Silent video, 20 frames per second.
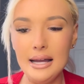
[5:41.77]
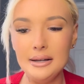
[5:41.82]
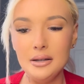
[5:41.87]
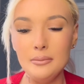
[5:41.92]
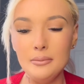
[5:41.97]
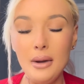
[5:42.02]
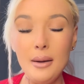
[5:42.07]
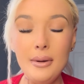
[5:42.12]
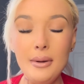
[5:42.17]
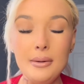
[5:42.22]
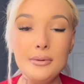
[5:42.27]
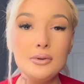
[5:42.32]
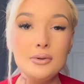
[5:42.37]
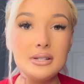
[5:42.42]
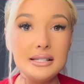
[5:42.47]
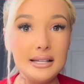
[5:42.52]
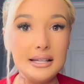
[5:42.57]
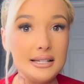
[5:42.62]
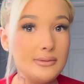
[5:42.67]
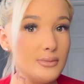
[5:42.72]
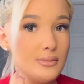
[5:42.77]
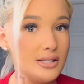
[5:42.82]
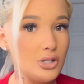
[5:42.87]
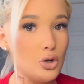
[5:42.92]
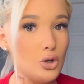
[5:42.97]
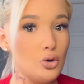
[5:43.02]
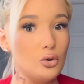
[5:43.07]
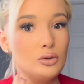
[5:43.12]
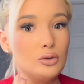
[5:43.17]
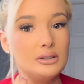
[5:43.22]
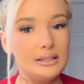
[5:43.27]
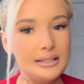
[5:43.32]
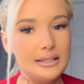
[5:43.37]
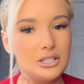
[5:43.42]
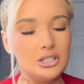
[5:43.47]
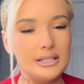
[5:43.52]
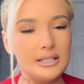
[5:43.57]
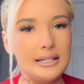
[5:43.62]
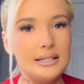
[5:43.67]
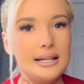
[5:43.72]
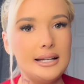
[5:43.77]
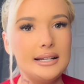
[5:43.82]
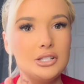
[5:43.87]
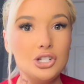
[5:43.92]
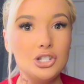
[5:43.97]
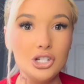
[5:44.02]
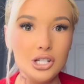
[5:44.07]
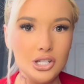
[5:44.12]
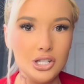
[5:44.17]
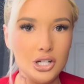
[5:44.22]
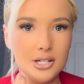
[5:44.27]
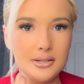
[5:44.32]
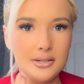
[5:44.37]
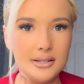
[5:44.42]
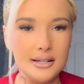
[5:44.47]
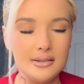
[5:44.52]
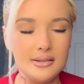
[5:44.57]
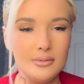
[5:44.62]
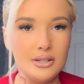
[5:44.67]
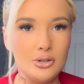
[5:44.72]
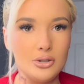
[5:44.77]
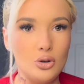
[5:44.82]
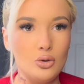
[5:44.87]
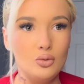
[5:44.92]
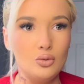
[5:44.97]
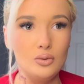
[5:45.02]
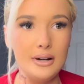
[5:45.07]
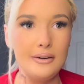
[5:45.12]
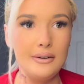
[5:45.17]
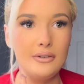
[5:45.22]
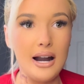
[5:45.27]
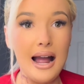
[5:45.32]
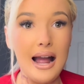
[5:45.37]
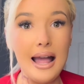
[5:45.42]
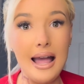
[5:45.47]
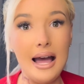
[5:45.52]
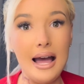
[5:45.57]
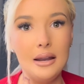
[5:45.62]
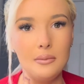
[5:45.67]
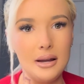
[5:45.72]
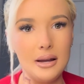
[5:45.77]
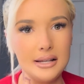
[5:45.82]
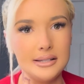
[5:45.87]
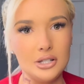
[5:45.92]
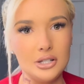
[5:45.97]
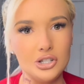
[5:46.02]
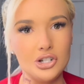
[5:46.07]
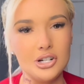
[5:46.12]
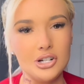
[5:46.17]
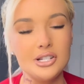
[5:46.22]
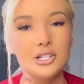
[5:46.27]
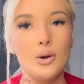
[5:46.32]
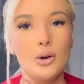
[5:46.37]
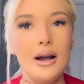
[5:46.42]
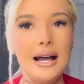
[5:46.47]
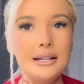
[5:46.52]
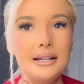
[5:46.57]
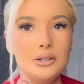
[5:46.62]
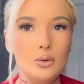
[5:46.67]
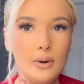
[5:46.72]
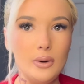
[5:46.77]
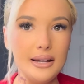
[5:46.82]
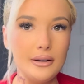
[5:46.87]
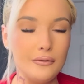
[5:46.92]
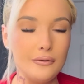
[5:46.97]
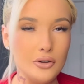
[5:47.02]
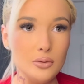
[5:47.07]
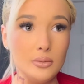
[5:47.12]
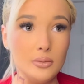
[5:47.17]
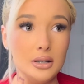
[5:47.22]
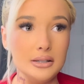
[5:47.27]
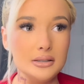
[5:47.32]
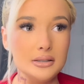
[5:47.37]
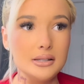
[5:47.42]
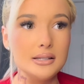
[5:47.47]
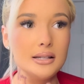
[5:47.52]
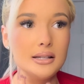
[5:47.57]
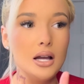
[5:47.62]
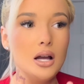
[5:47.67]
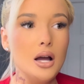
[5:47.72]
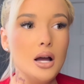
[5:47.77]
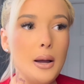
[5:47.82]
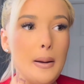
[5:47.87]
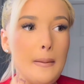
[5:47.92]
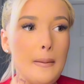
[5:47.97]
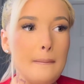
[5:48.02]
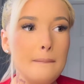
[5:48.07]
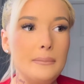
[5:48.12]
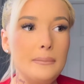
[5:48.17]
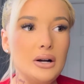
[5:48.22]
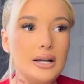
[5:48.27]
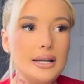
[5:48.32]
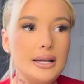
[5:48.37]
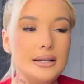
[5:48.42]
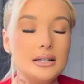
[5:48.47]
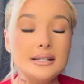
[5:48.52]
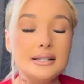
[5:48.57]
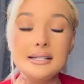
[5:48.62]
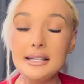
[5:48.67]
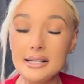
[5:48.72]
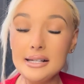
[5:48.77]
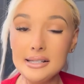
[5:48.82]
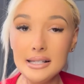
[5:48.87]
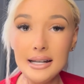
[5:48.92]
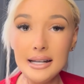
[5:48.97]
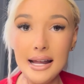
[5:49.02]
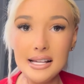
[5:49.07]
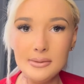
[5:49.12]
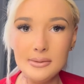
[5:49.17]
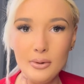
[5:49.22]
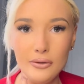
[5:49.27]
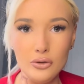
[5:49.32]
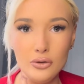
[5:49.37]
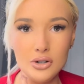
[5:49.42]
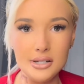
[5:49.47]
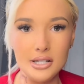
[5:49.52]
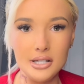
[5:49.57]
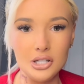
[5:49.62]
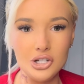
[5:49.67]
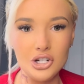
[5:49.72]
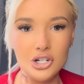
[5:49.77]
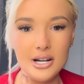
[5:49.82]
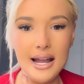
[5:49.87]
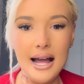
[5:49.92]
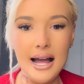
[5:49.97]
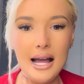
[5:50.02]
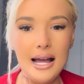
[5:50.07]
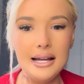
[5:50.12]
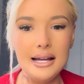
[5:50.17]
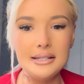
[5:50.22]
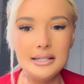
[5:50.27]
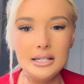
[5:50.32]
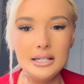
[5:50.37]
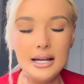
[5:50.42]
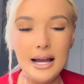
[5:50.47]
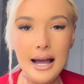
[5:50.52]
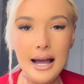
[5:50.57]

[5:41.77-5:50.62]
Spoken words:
my baby was 6 months old, literally had just turned 6 months old whenever I had my surgery. So I had to wait a few months. But 60 days before surgery, I had to